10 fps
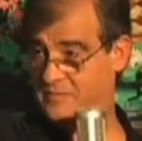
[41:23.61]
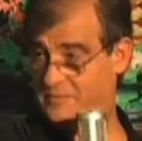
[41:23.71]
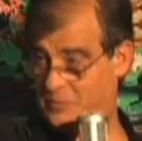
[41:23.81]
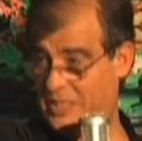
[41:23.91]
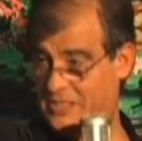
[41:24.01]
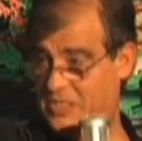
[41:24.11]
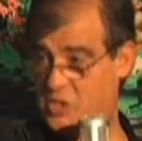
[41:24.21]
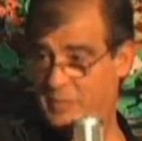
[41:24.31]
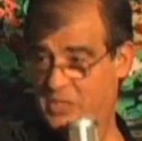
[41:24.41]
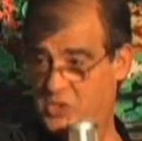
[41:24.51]
right? The
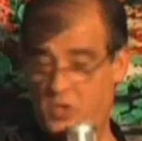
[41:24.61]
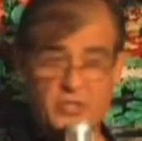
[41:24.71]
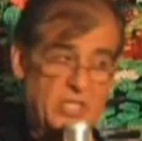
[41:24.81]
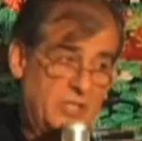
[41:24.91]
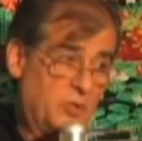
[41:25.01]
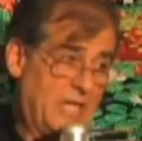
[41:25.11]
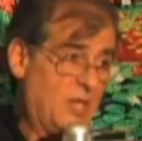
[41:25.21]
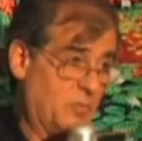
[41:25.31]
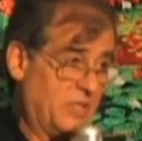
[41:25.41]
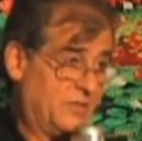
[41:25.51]
atomic chart, 100
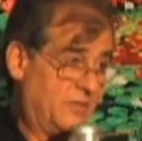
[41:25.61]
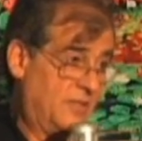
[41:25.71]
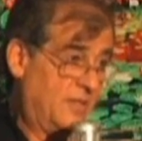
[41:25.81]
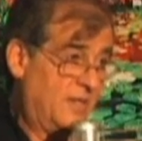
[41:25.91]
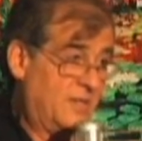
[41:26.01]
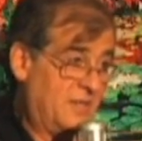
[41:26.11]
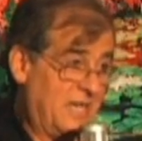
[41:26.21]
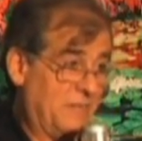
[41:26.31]
elements. They have